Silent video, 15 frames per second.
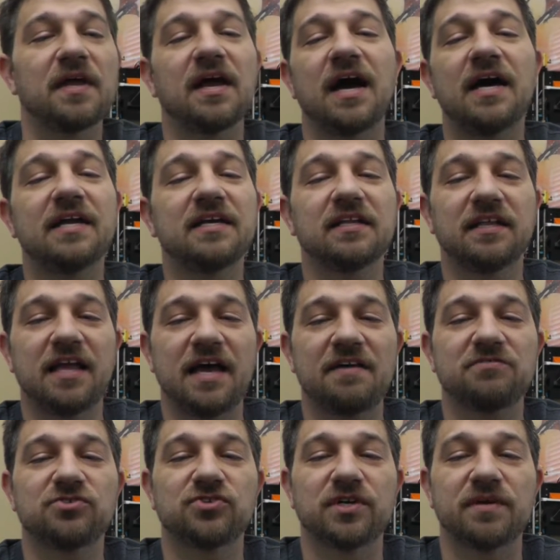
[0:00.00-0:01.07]
I did a
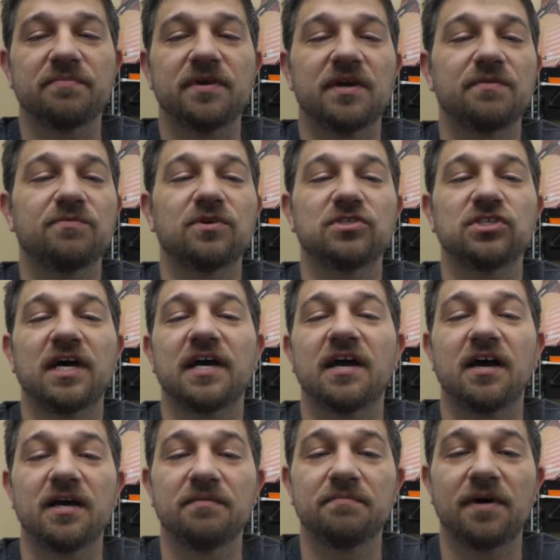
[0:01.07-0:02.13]
live stream in which I
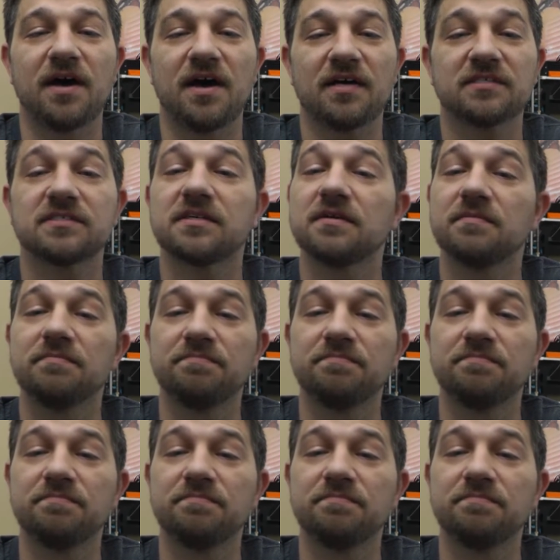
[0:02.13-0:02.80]
unboxed,